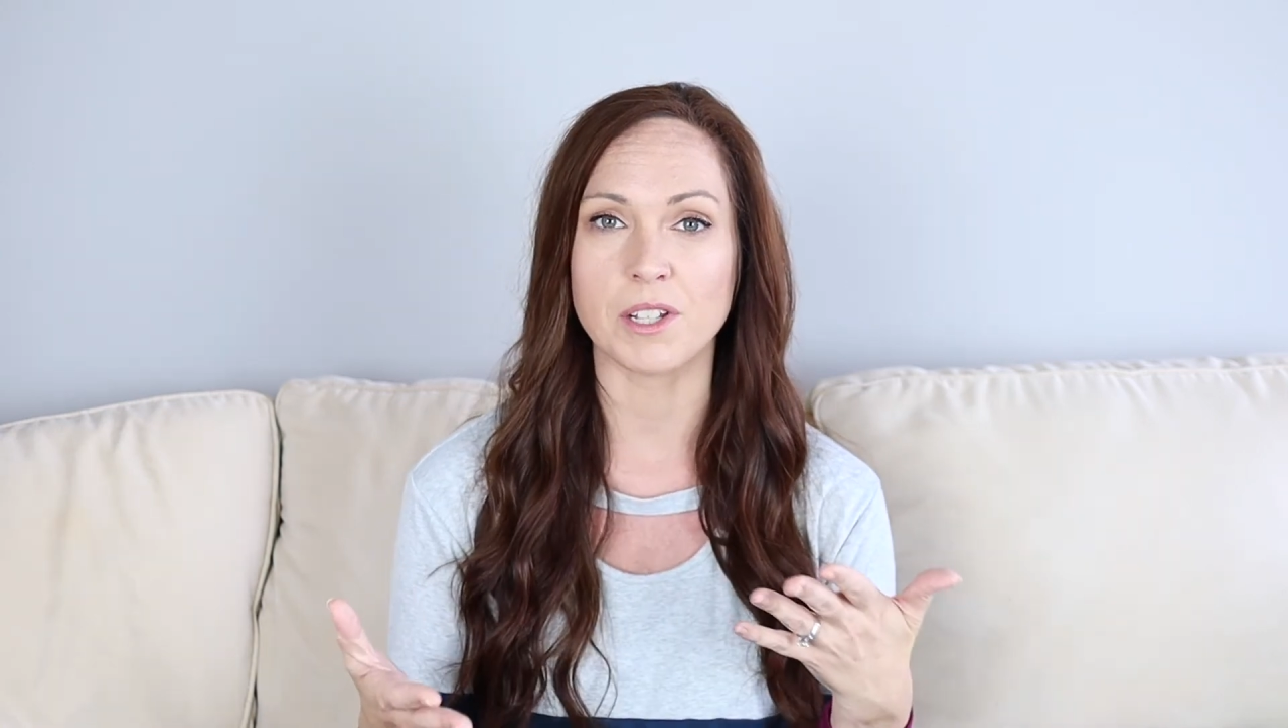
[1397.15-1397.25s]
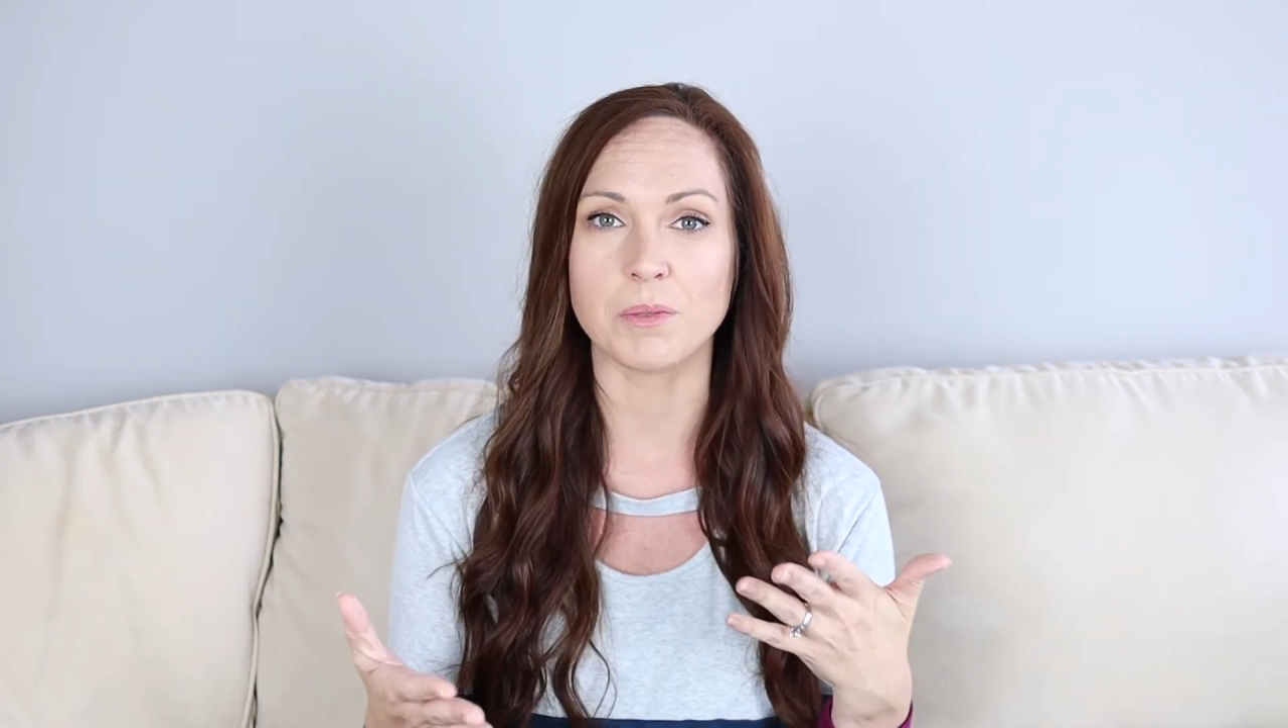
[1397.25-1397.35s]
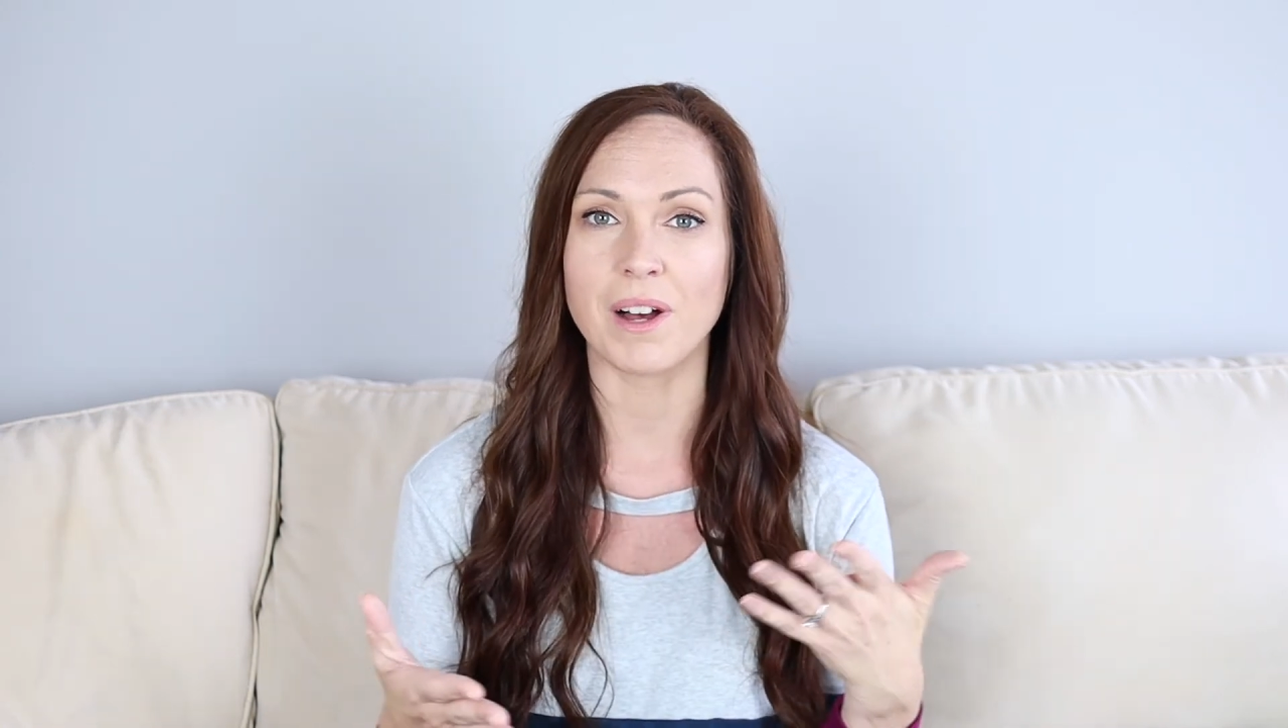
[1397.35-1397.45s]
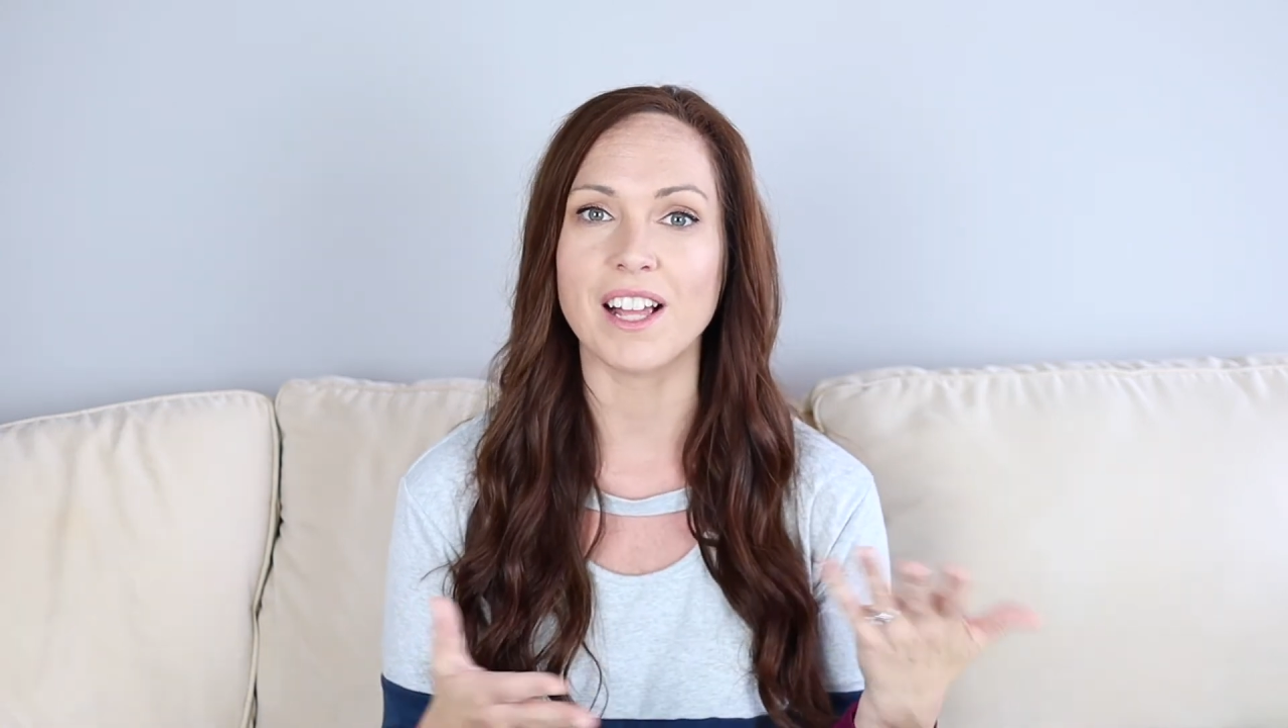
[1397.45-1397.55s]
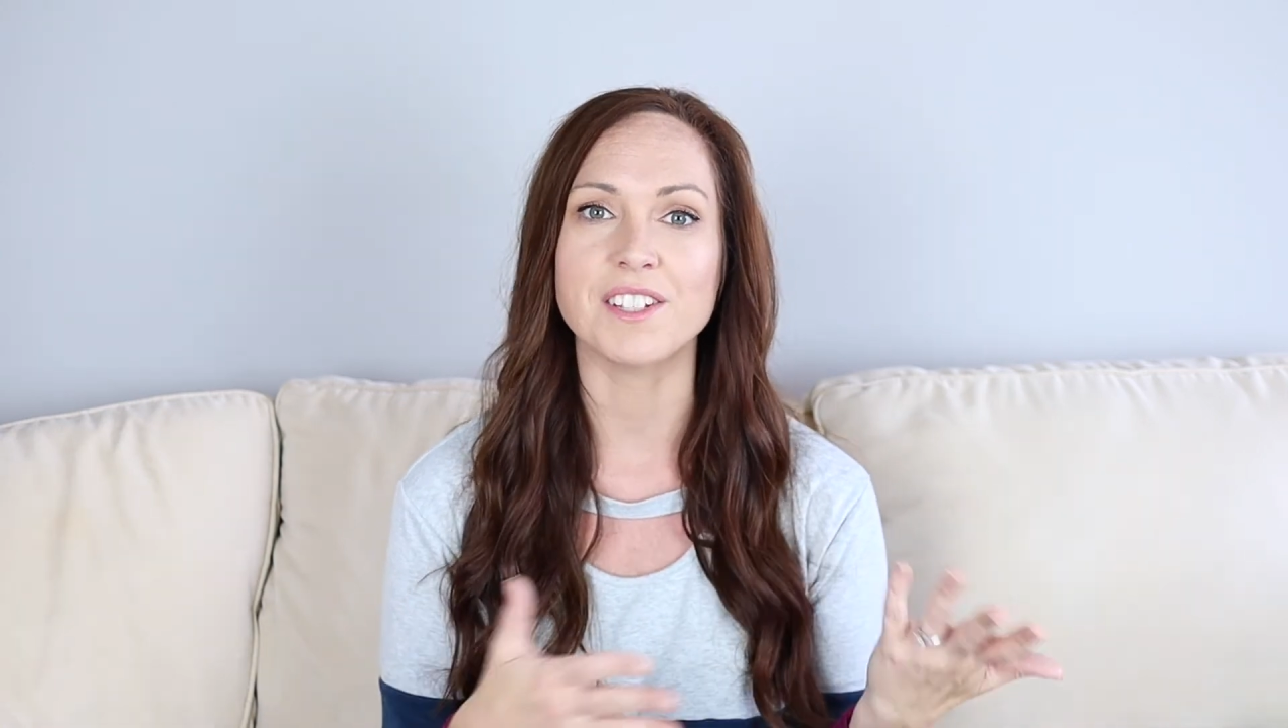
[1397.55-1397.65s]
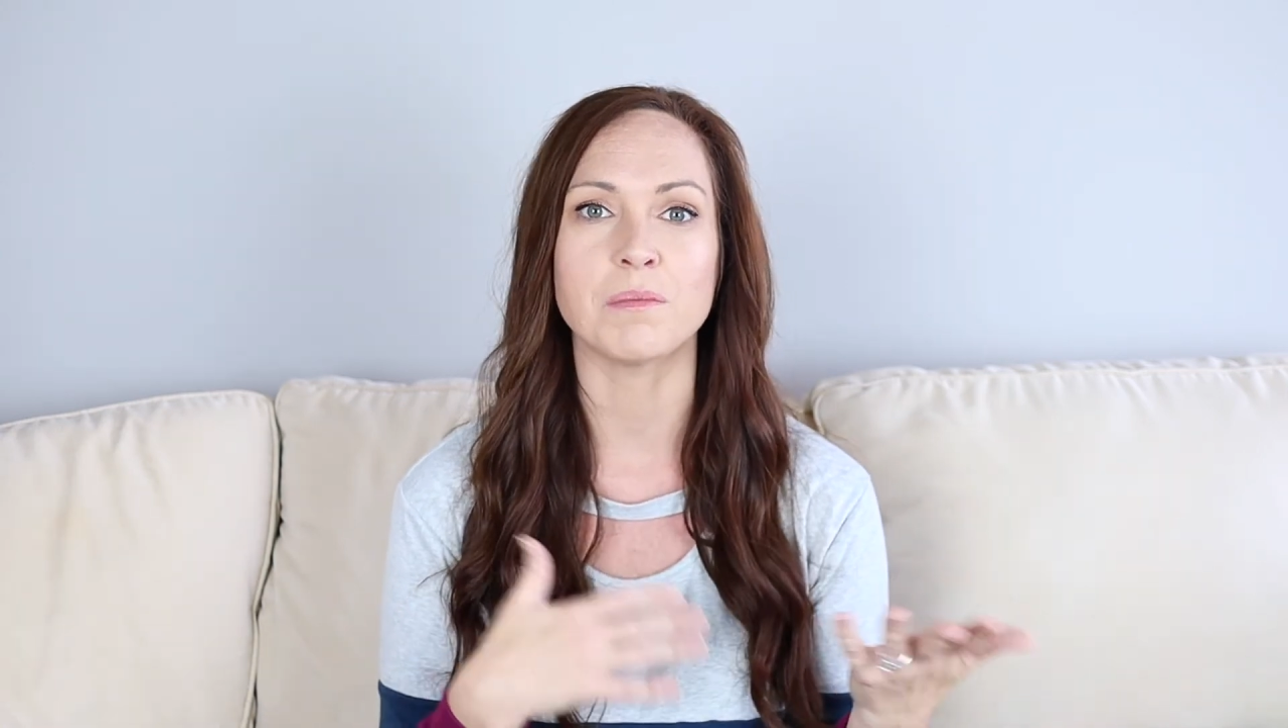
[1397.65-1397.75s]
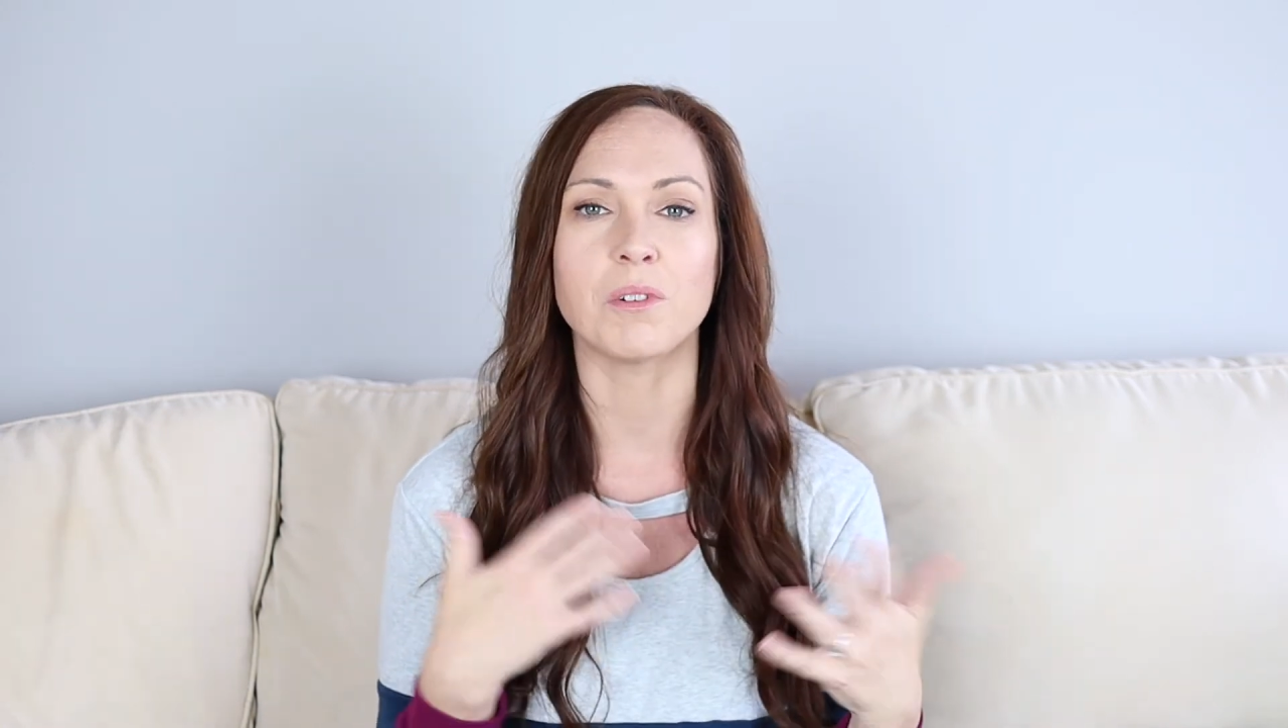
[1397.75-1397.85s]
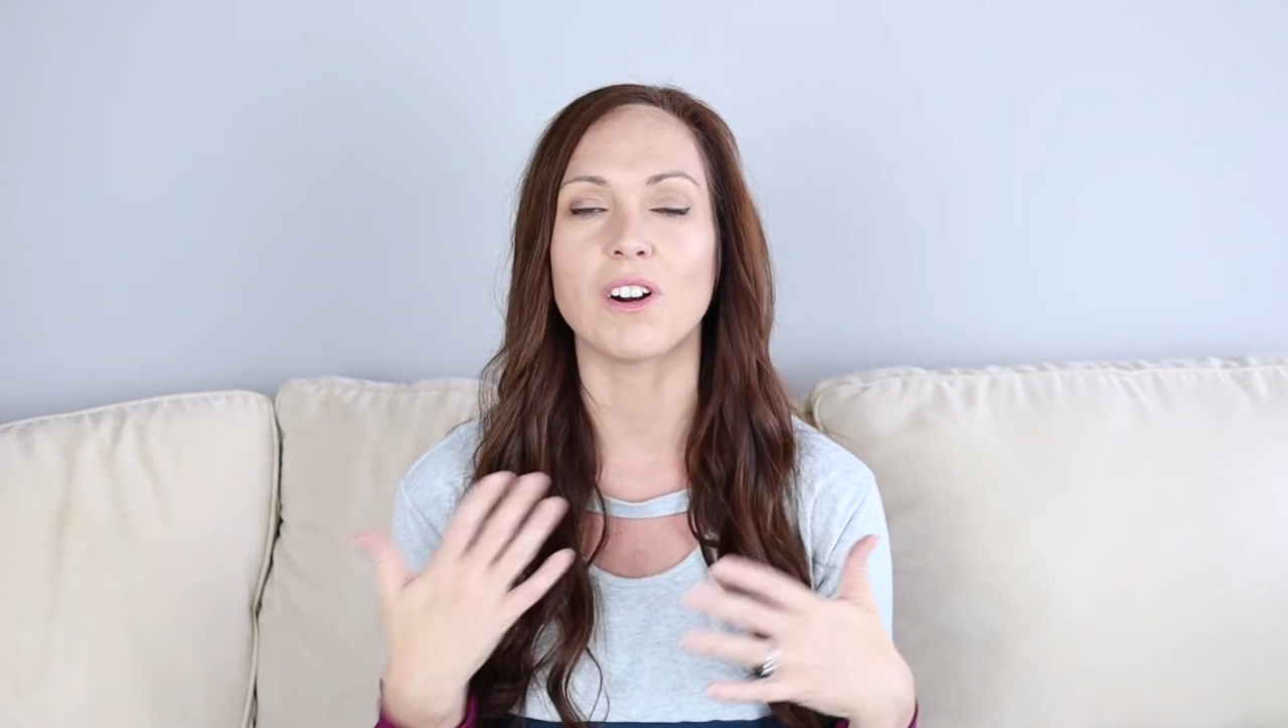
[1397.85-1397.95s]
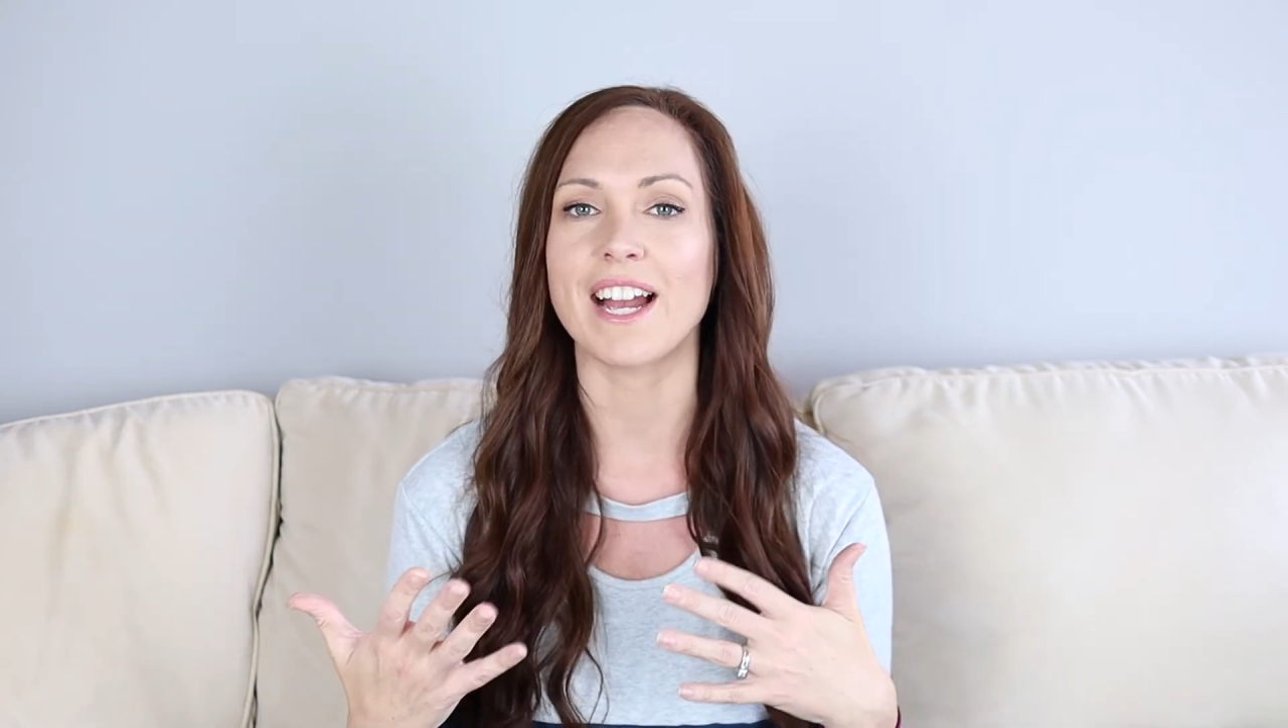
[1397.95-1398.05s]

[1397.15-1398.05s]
as well as some more